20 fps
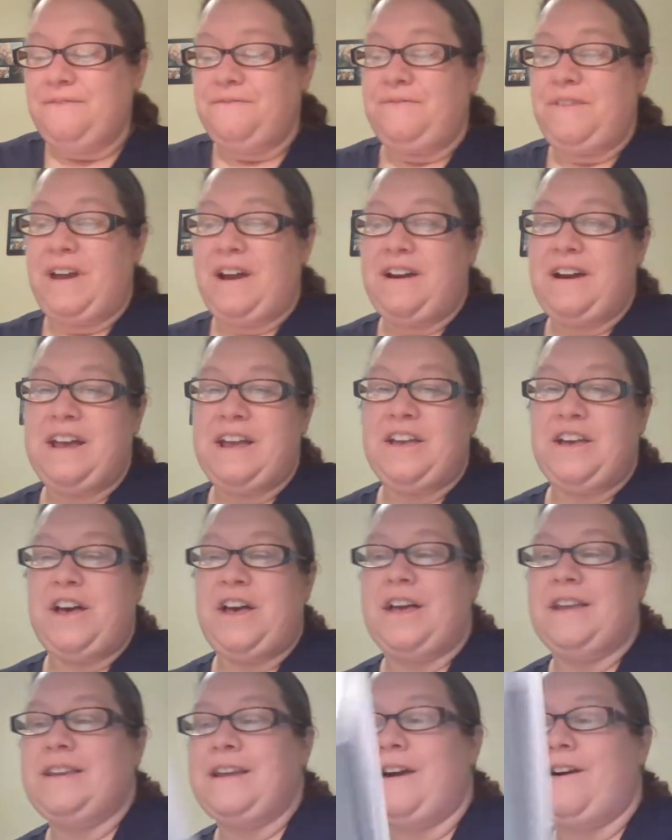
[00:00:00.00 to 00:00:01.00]
Very
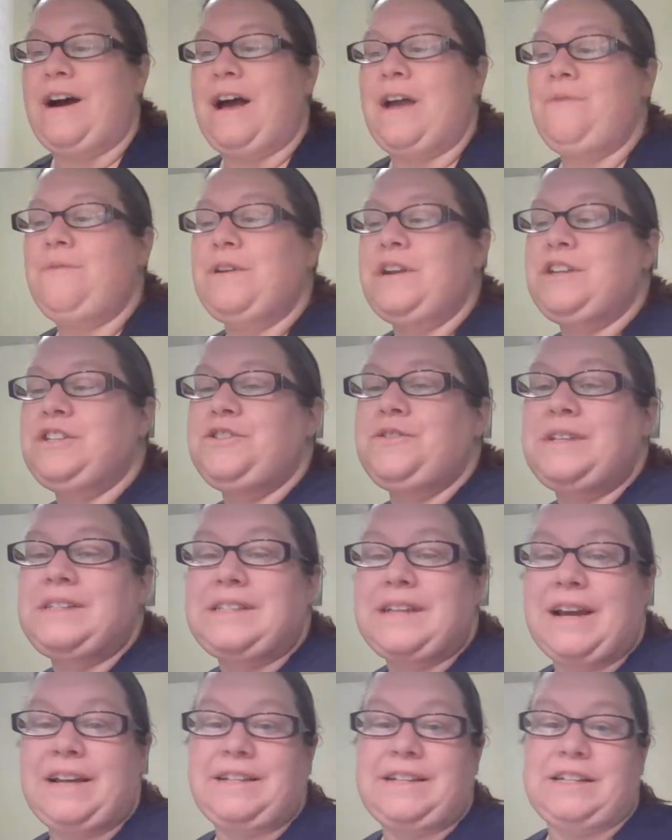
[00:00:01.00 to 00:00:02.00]
good. Now I want to do a
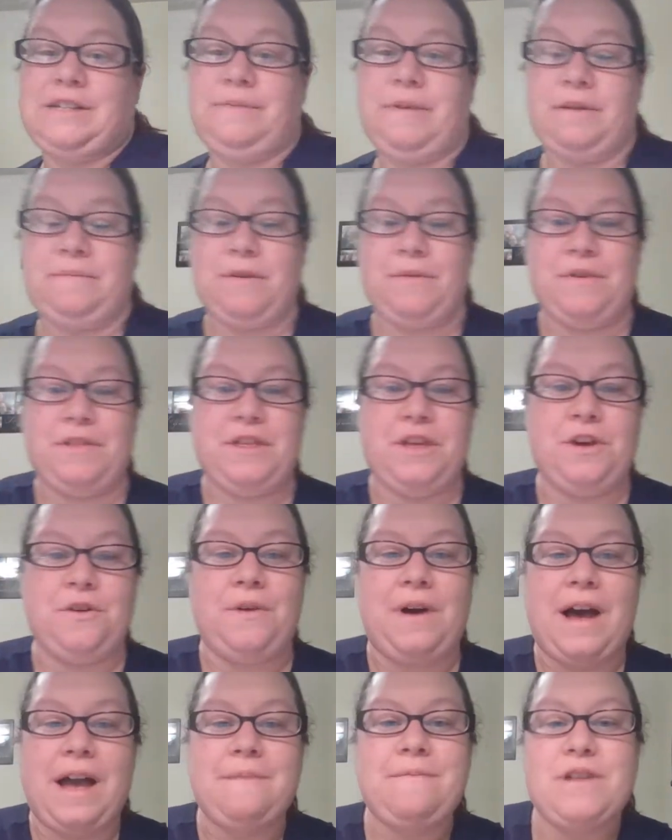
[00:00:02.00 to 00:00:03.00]
science experiment with you.
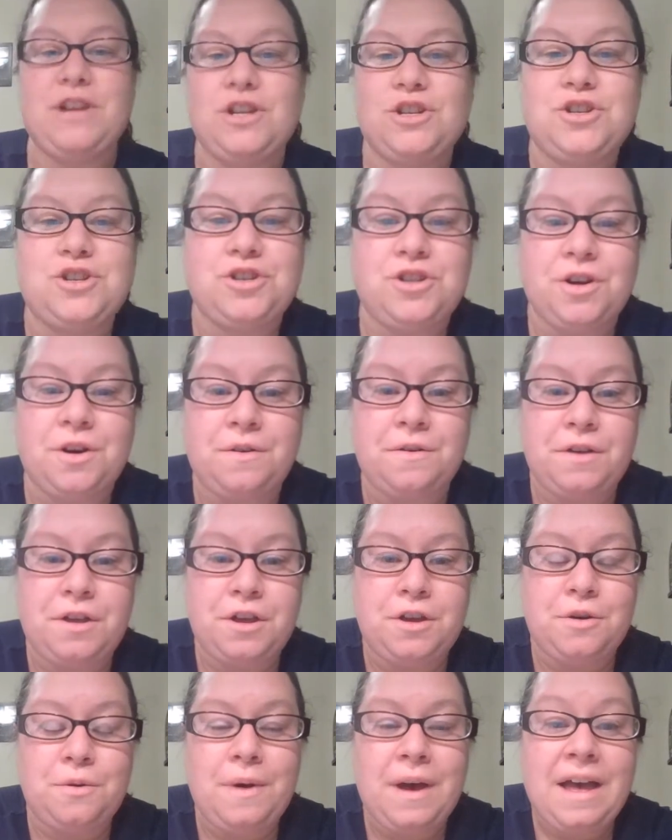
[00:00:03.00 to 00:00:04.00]
I'm going to show
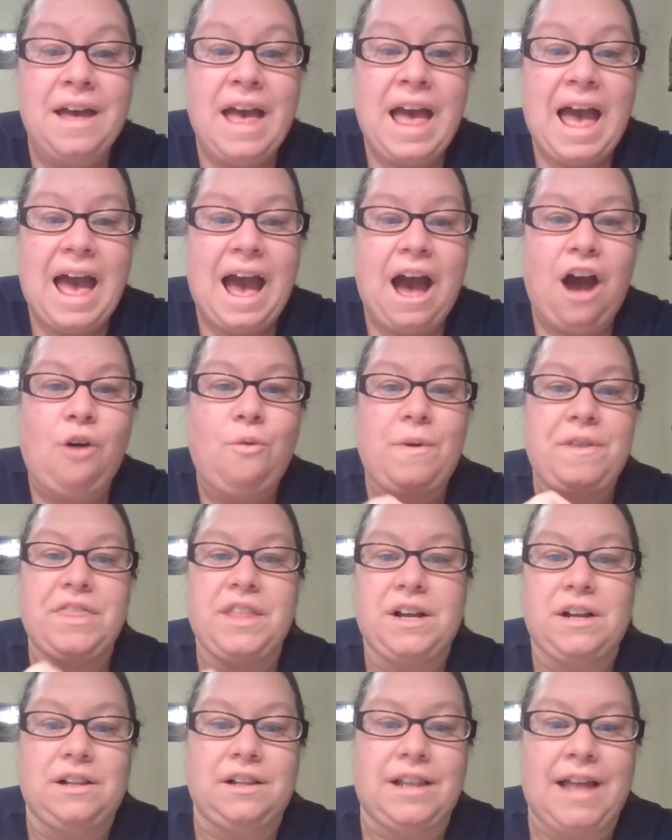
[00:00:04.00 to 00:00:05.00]
you how when
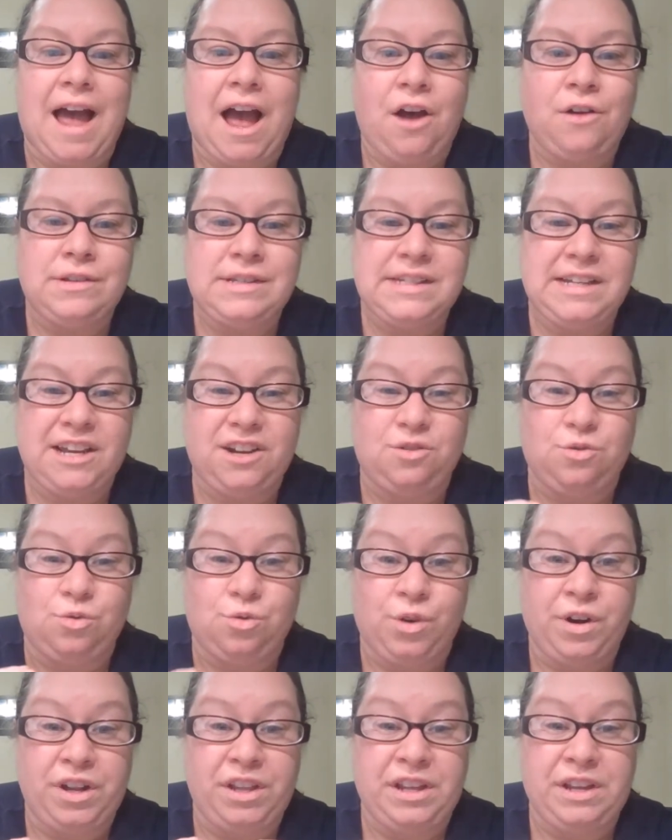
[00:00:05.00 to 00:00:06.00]
the clouds get
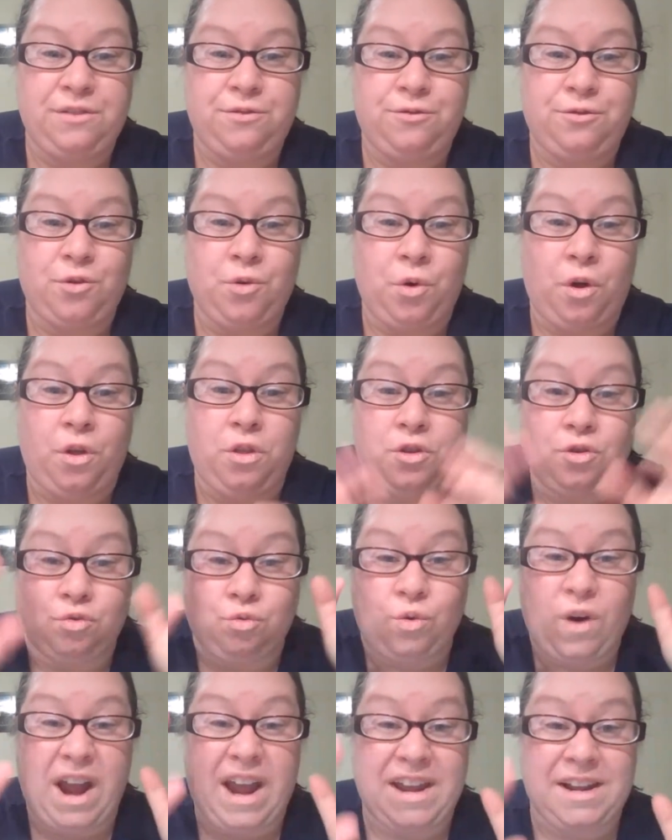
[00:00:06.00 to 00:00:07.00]
really full, the
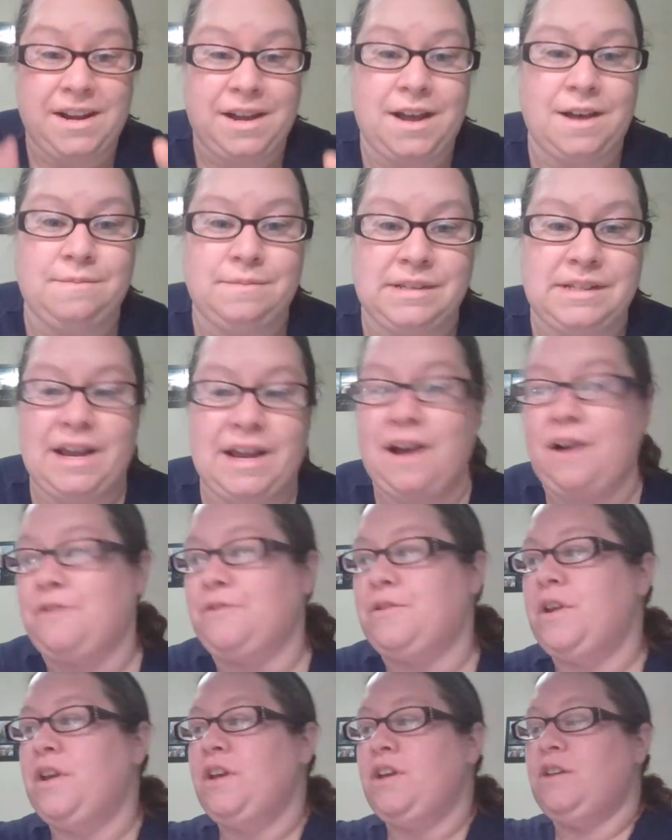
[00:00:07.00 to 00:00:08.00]
rain comes
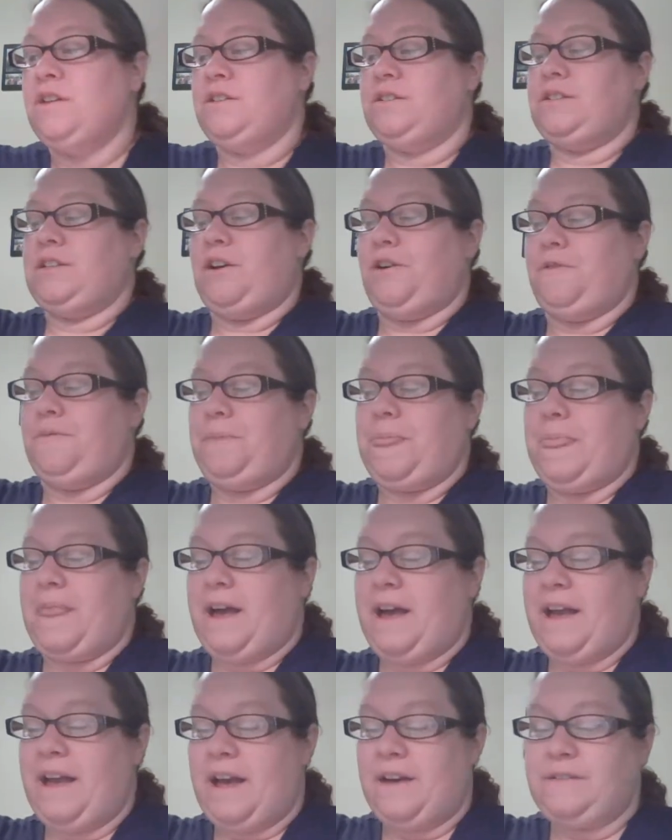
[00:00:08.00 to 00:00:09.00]
down. So
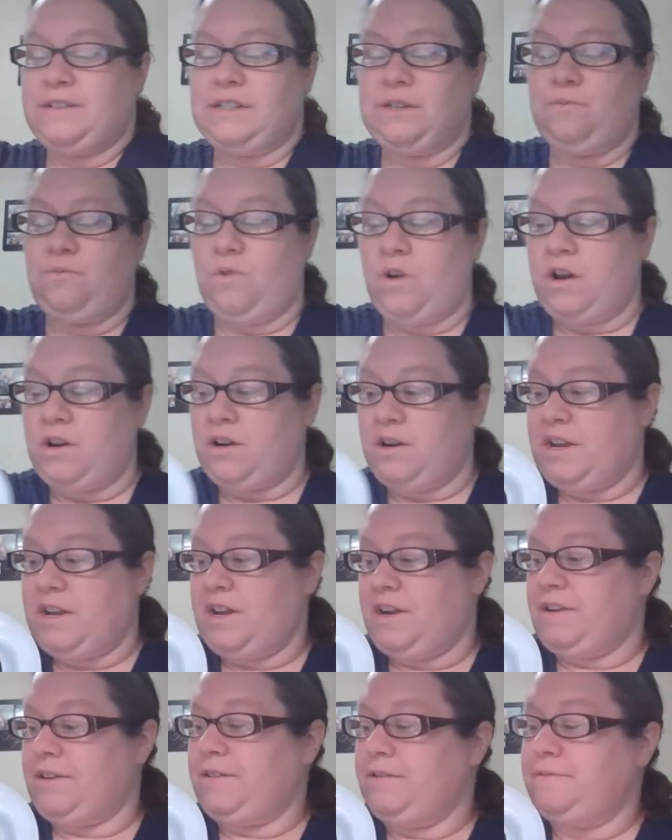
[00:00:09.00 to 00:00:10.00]
I have some water
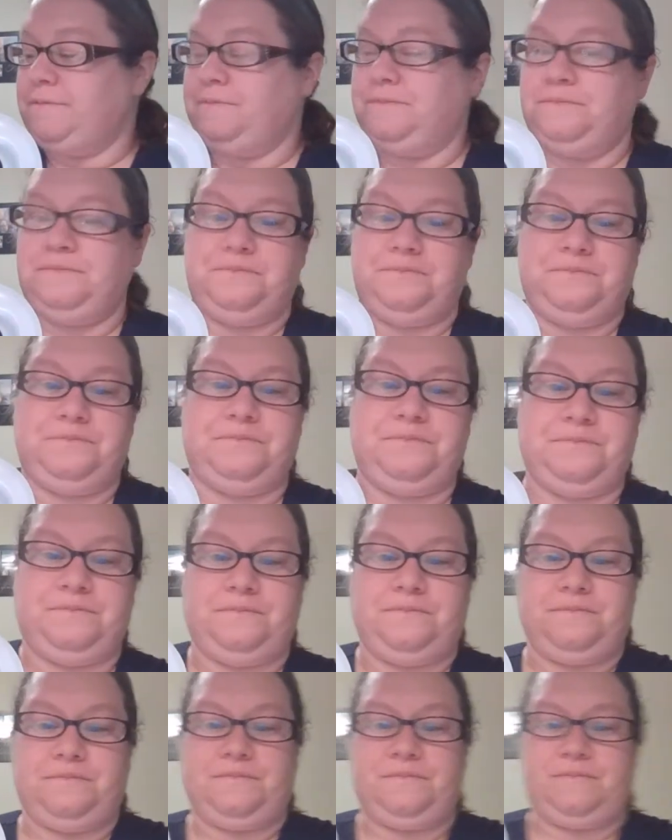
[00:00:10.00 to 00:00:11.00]
here.
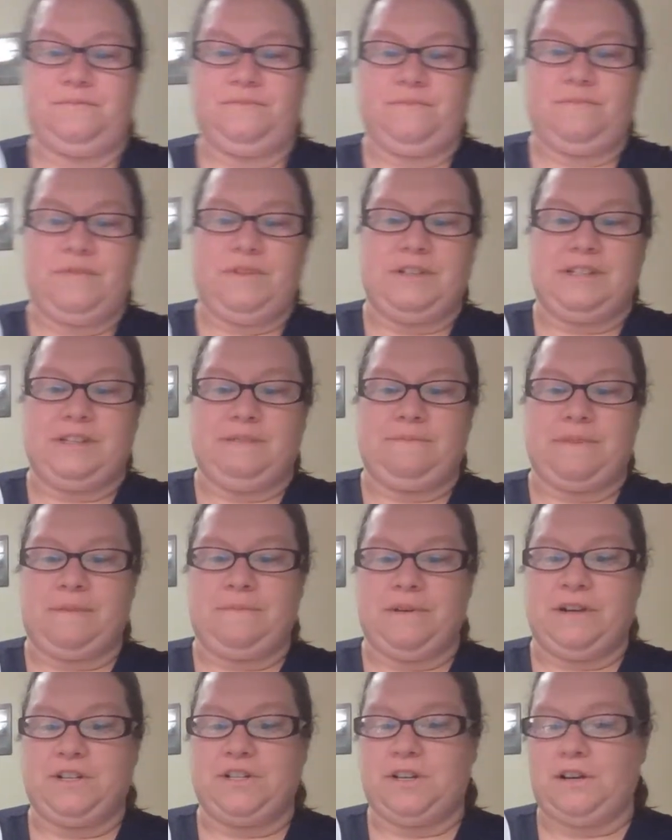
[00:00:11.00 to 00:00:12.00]
You see my
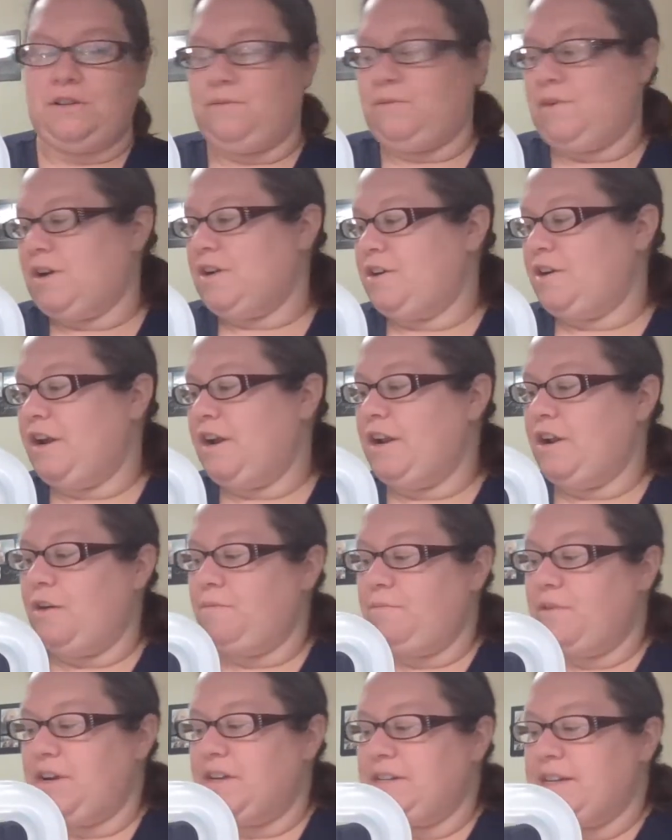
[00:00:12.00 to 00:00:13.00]
big jug of water, and I'll
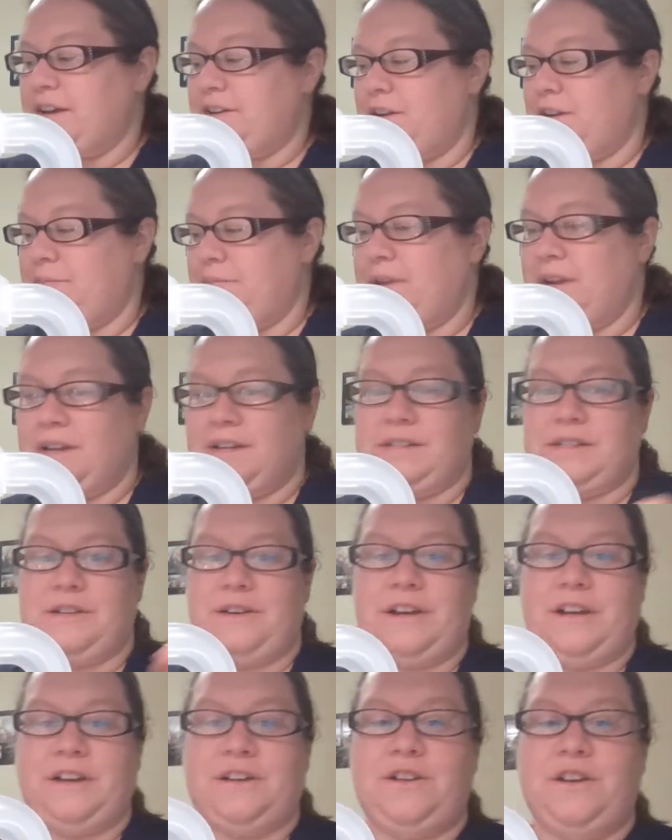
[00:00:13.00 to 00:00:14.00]
put it down in a minute so
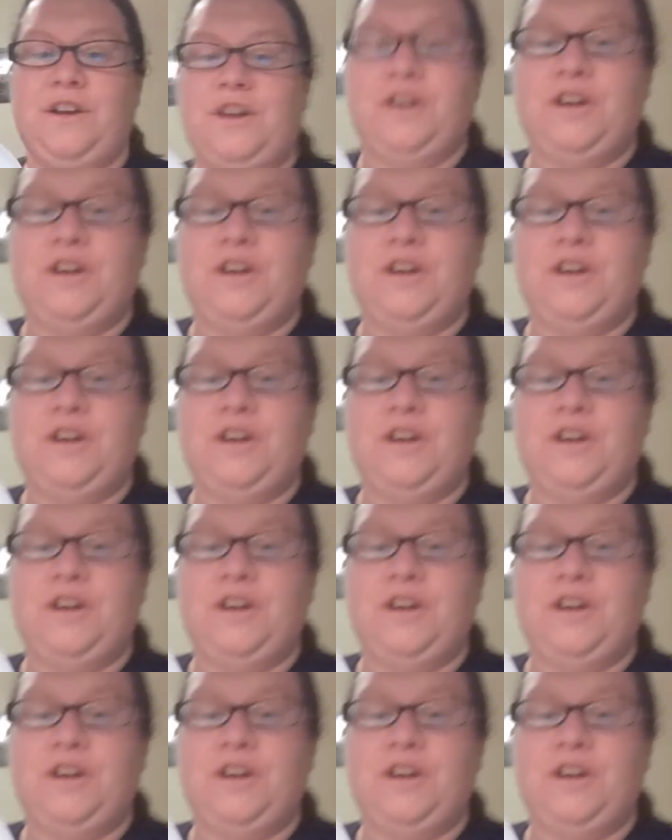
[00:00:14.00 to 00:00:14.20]
I can